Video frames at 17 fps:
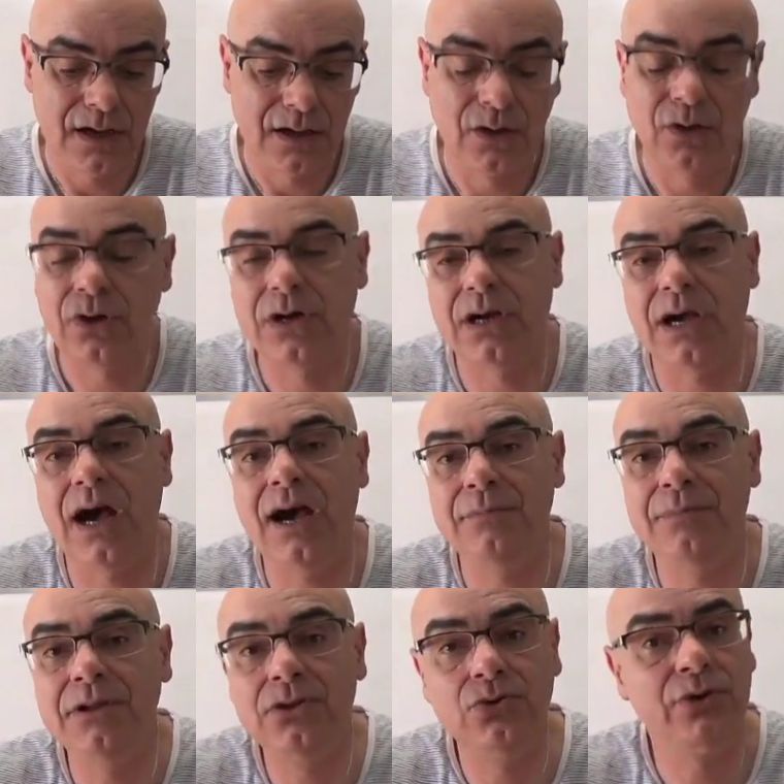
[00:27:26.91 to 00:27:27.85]
Look, I've
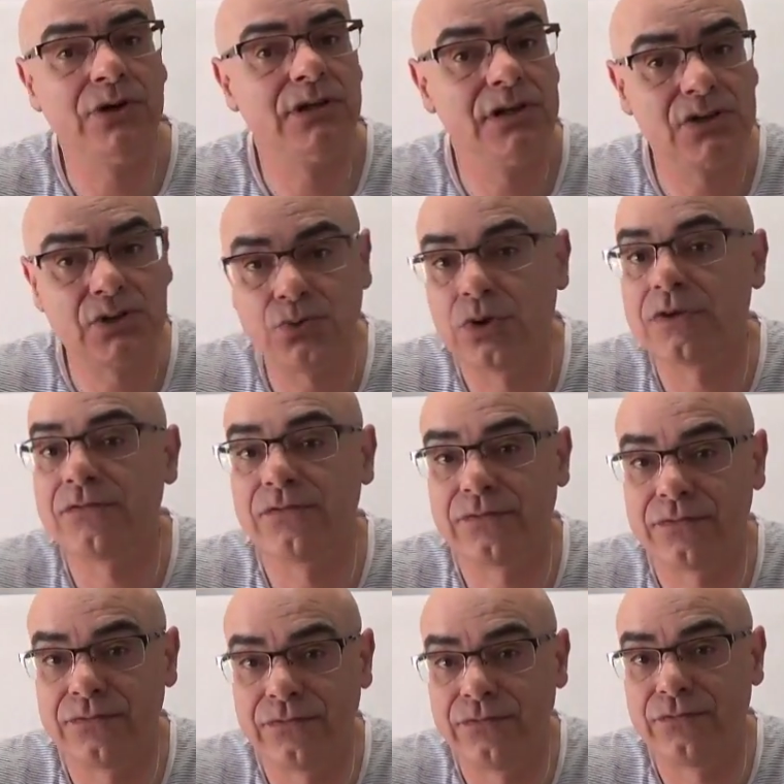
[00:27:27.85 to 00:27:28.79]
been doing this work
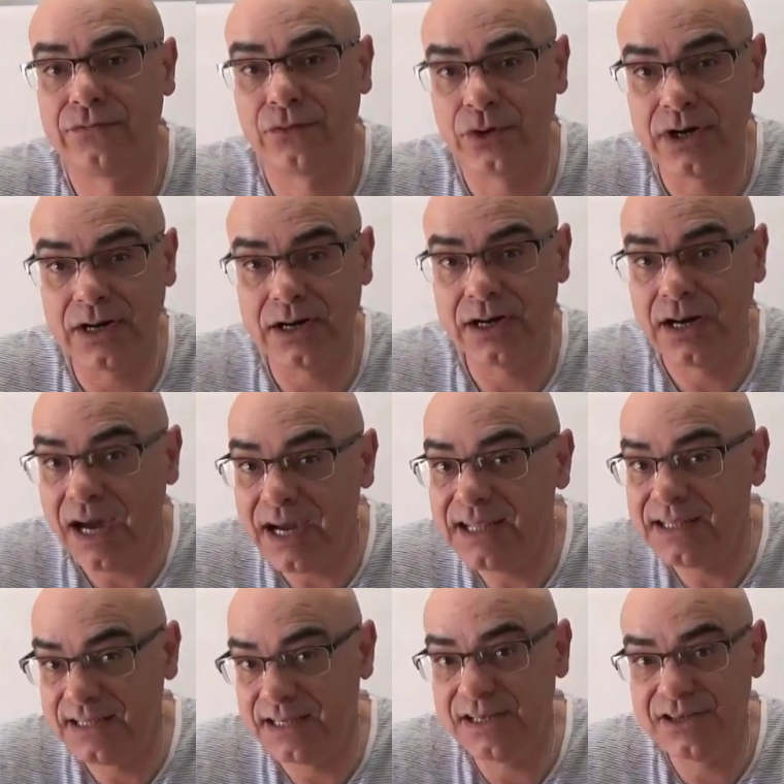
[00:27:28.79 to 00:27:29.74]
for
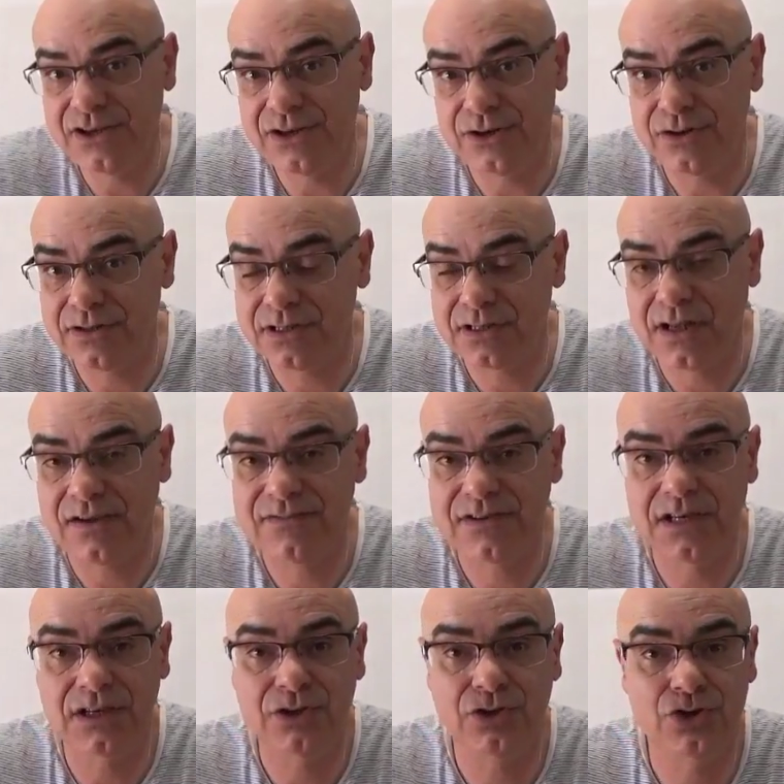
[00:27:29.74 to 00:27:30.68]
19 years and I've
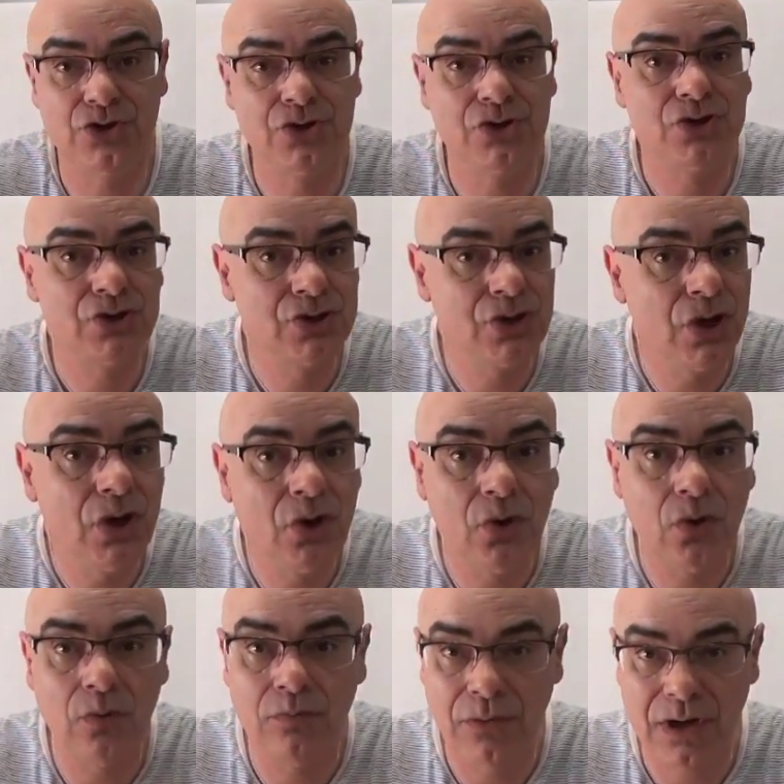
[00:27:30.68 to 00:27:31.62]
seen
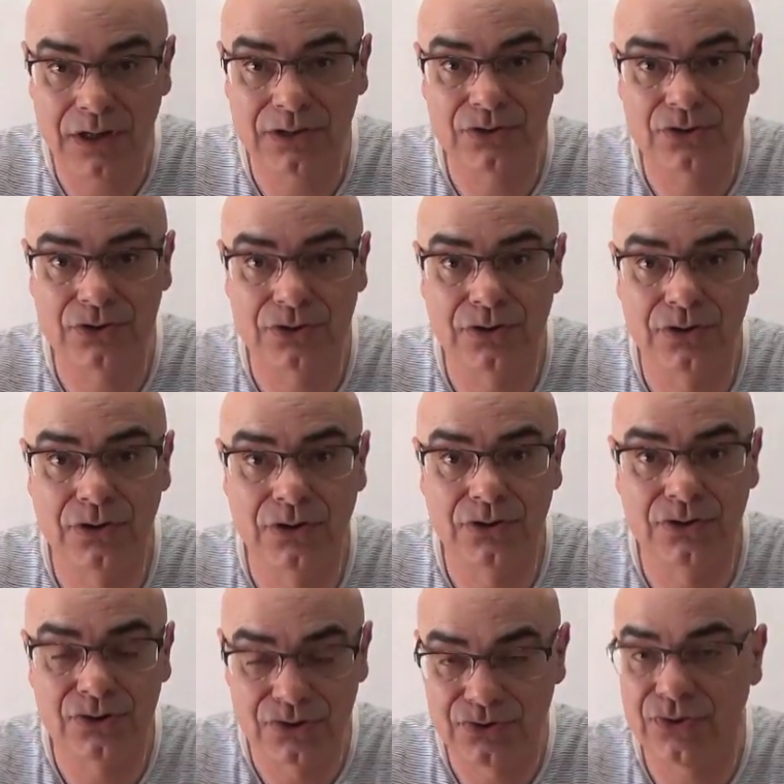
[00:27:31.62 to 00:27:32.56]
so much.
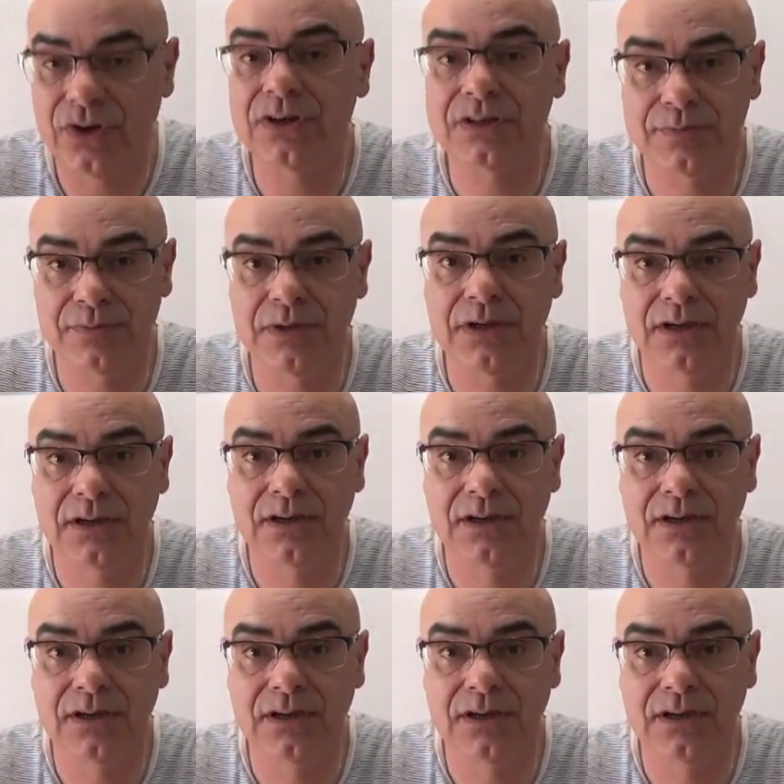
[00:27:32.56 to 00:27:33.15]
Trust me.